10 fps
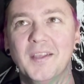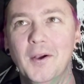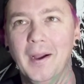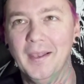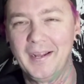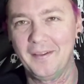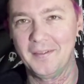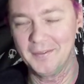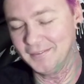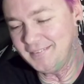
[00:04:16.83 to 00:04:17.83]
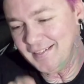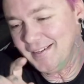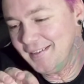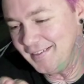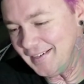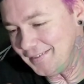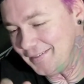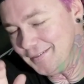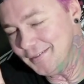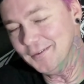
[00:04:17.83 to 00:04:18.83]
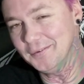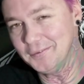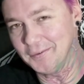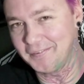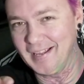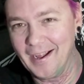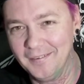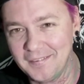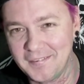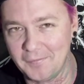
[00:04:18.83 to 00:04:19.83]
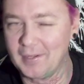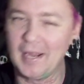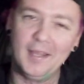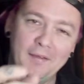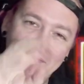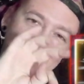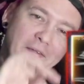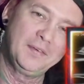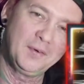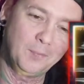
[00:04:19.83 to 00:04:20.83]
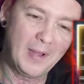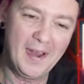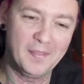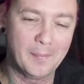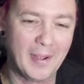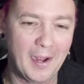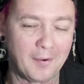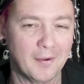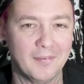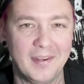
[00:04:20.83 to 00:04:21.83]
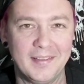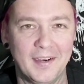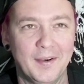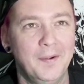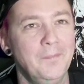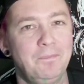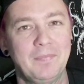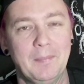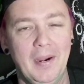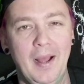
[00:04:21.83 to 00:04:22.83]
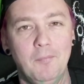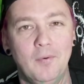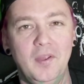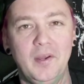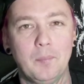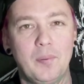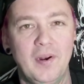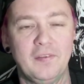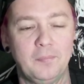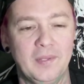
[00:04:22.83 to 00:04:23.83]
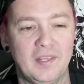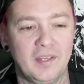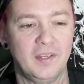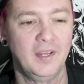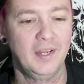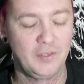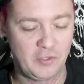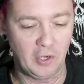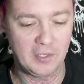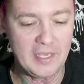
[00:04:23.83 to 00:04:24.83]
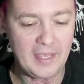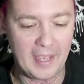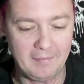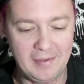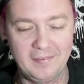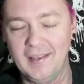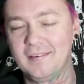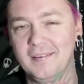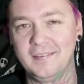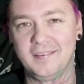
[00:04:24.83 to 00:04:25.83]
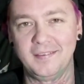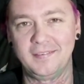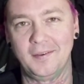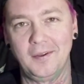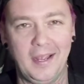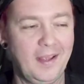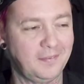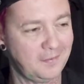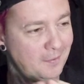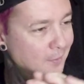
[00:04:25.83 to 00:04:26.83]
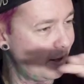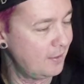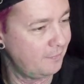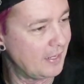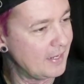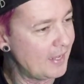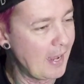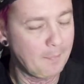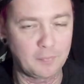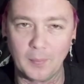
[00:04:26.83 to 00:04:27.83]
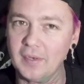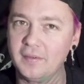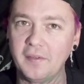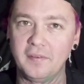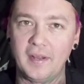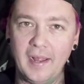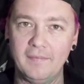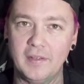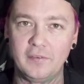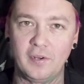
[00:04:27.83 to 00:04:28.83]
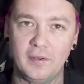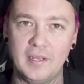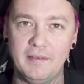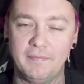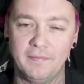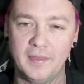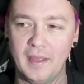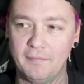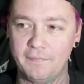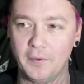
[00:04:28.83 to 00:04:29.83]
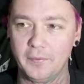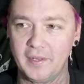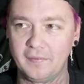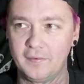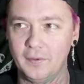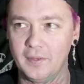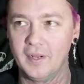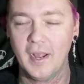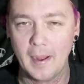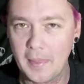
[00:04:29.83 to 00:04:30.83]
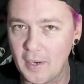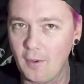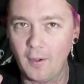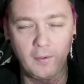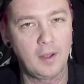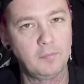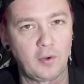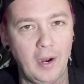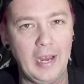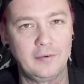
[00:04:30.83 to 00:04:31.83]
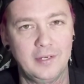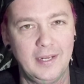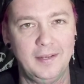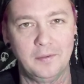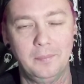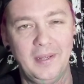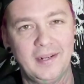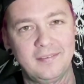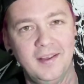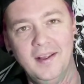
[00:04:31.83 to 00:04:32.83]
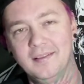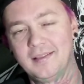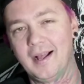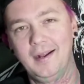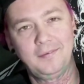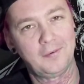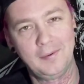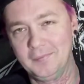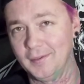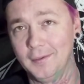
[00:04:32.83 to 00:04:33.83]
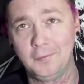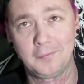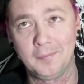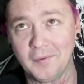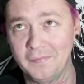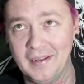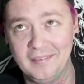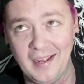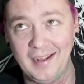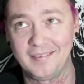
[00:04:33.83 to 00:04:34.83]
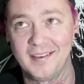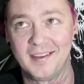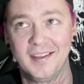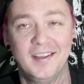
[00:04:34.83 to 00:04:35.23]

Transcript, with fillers: Oh, I like how that little those little sounds and stuff are kind of like filtered way in the background right there. But I'm really impressed with the chunky, heavy sections that this song has. There's a lot of like gaps where it doesn't have that chunky, that fullness to it. And then it all comes crashing in the mix. The high screams and the low screams are fantastic.